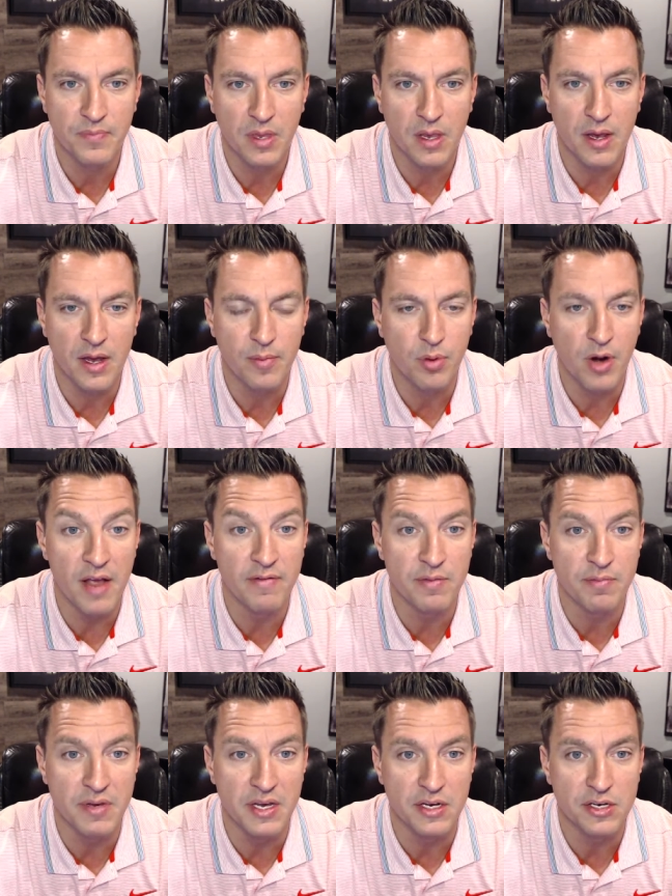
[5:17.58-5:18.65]
uh,
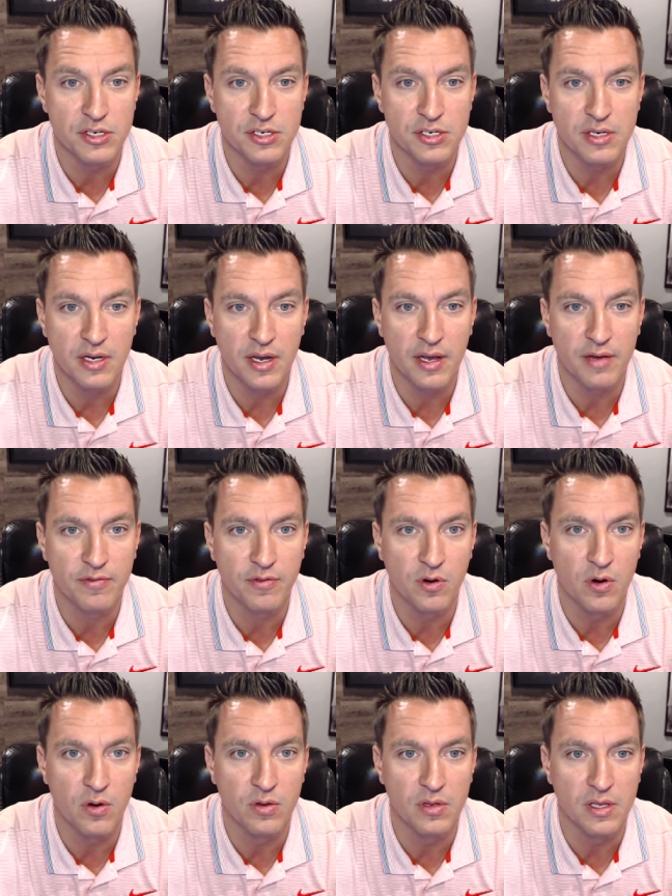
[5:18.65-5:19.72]
private beach uh,
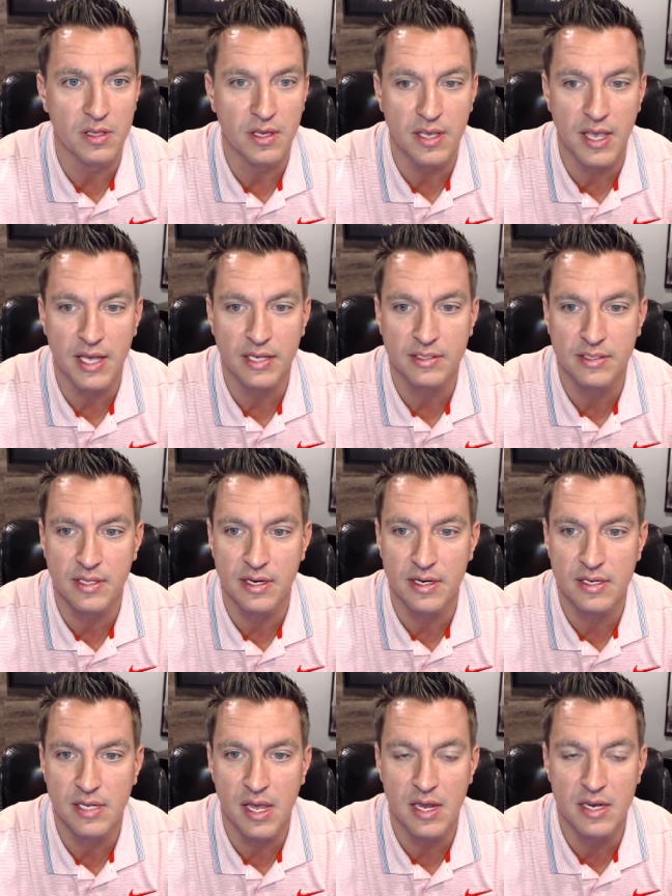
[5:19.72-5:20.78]
for only the guests that
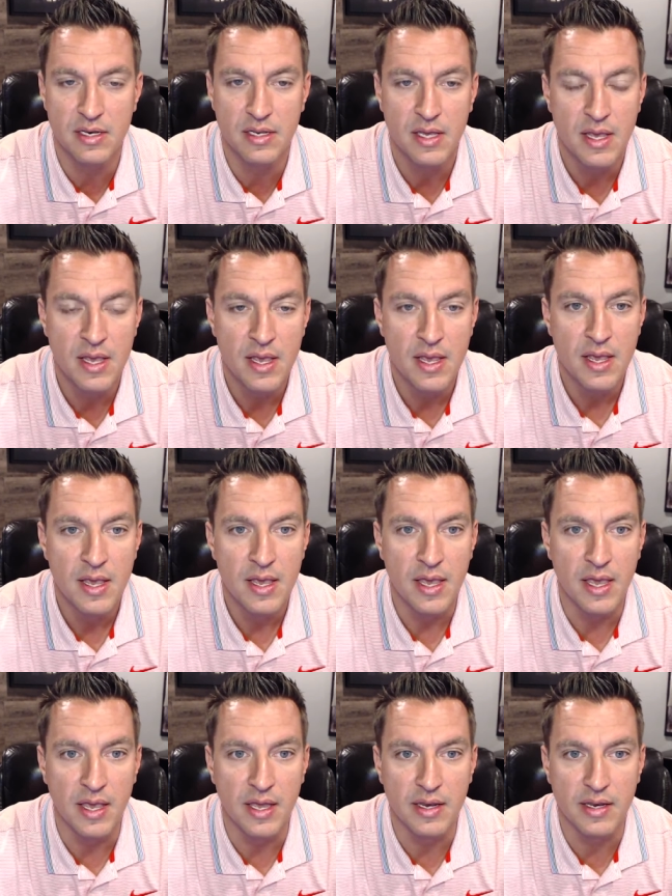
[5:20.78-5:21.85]
attend.
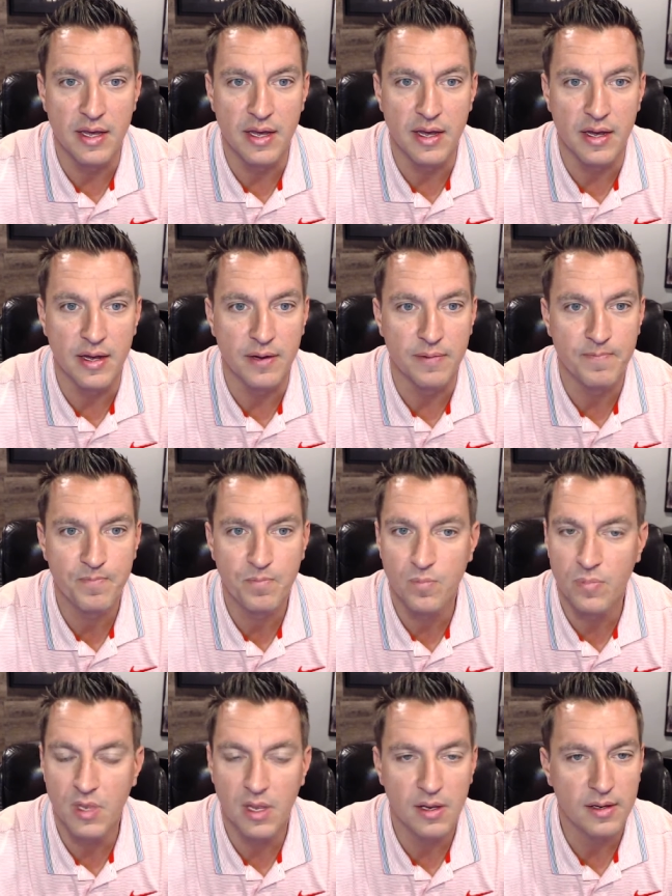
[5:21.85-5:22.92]
And
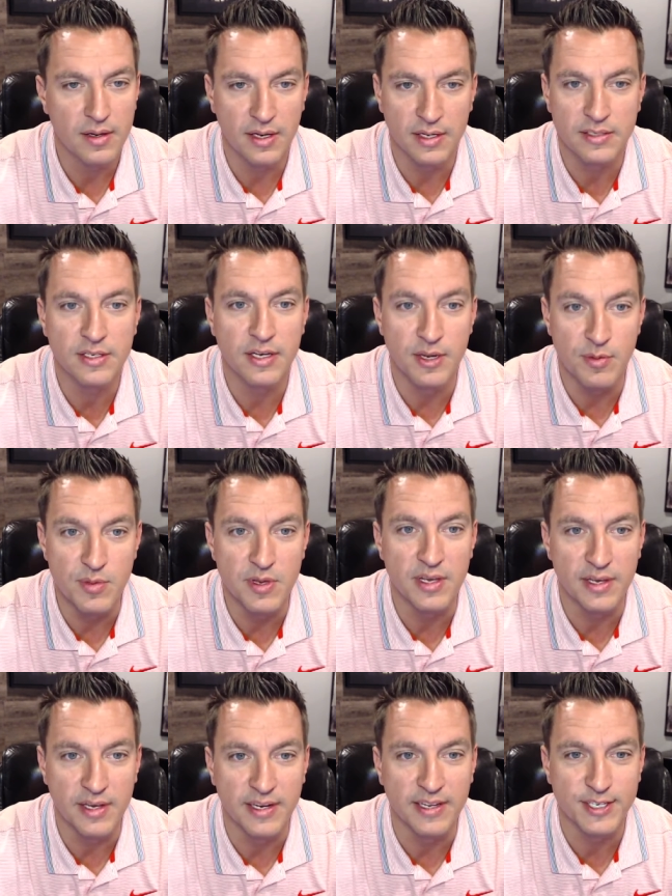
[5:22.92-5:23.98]
it's going to
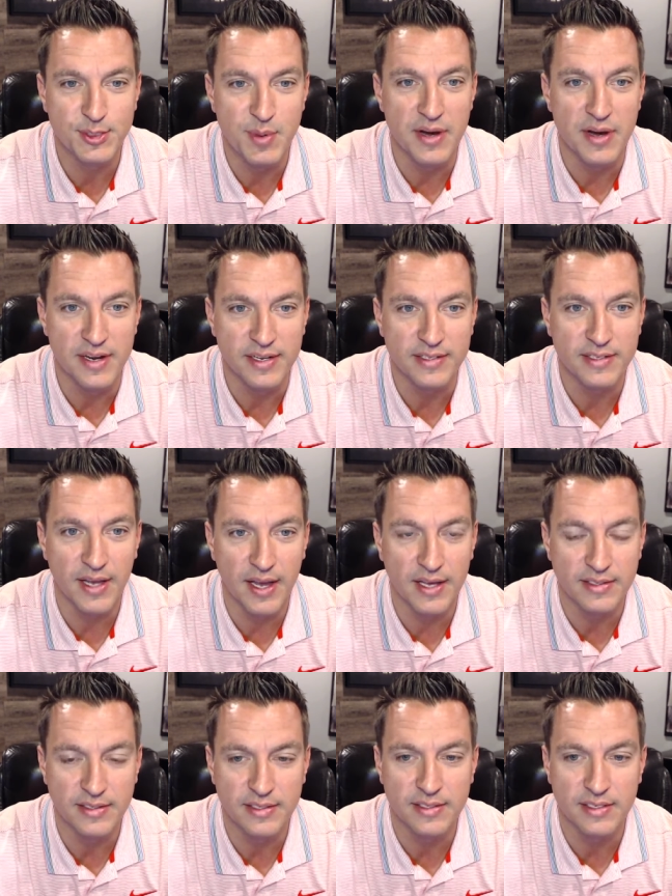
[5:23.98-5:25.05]
be an experience,
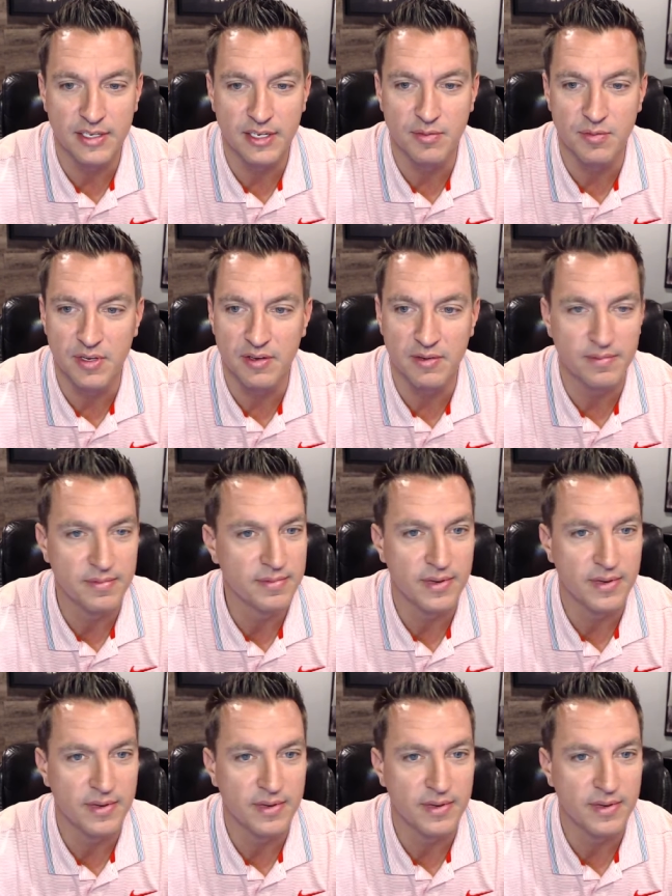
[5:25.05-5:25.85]
guys. It's going to be